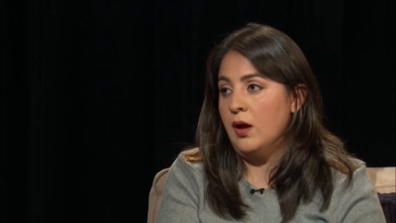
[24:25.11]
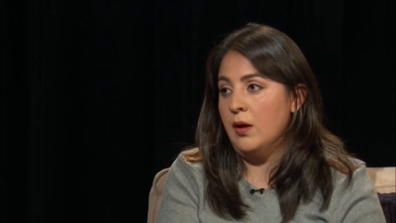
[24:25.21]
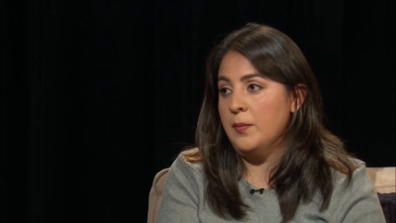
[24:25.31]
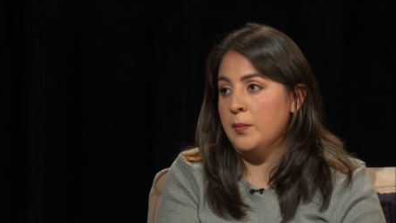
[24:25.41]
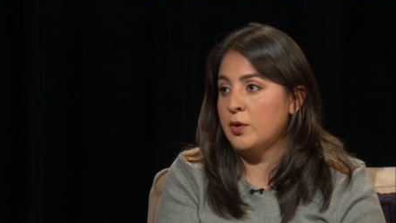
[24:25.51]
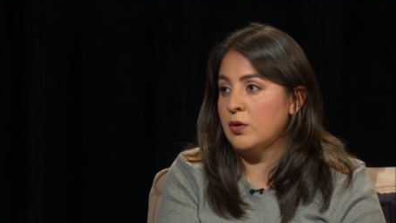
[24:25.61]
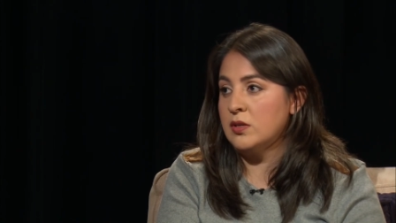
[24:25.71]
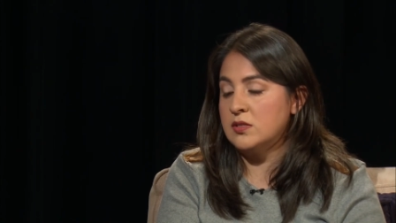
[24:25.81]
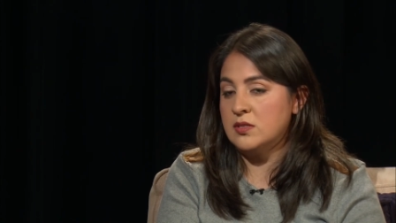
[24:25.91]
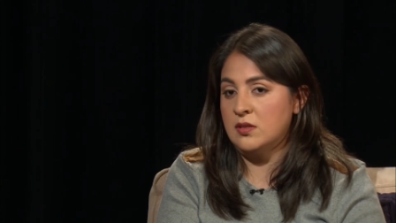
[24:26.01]
um,
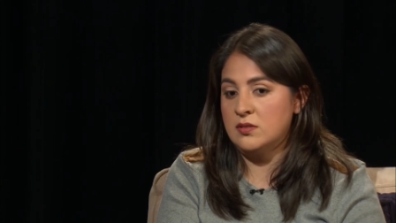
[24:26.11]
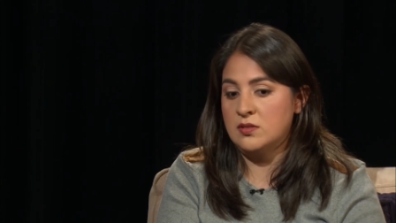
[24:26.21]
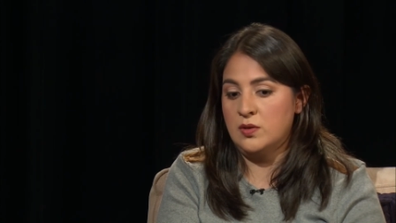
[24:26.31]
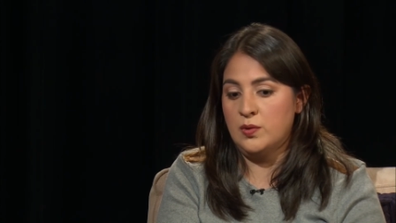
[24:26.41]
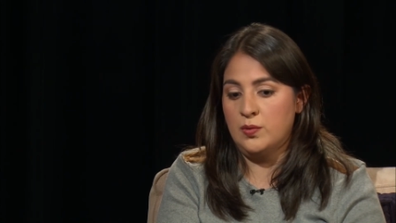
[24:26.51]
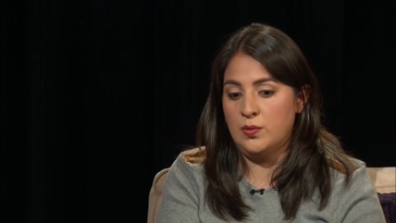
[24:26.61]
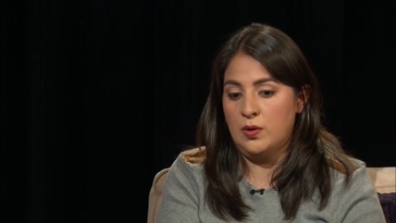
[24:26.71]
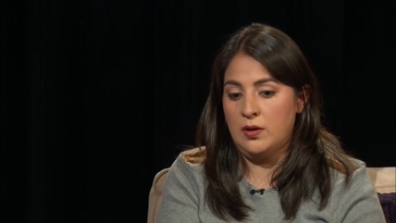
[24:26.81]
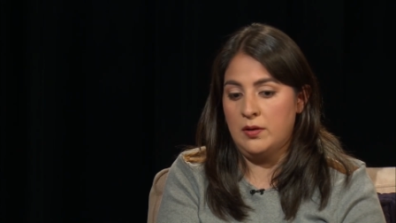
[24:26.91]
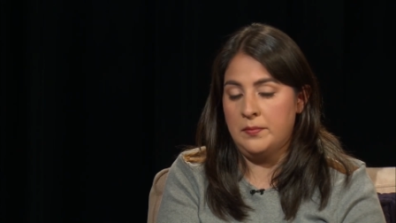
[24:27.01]
immigrants, and so
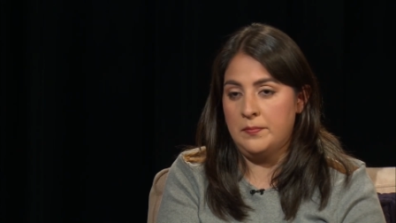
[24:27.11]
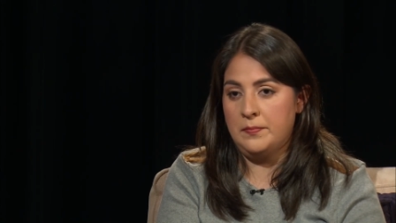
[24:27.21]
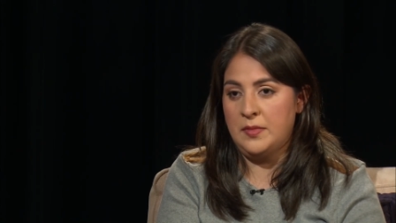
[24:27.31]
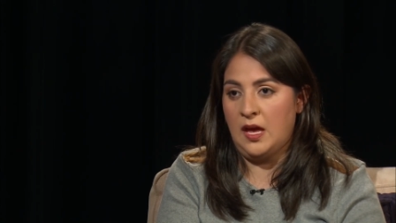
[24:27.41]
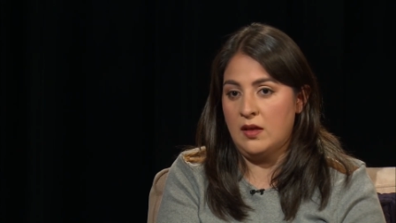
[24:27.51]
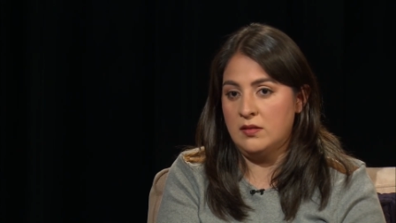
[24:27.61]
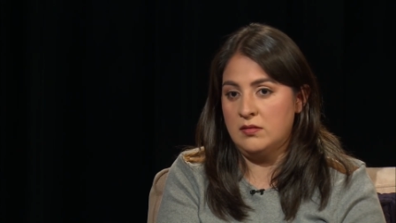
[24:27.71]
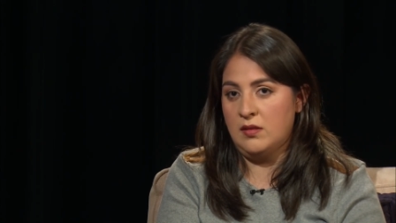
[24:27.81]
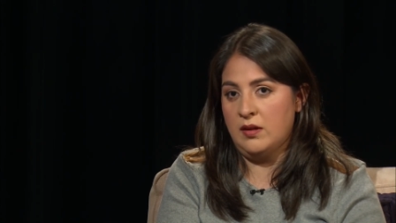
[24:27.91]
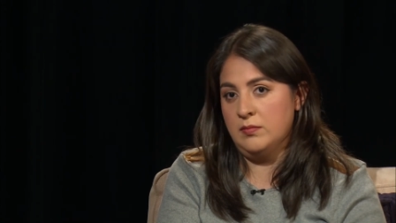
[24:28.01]
right. um, that
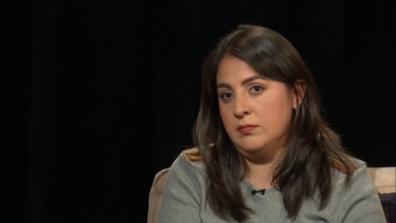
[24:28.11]
that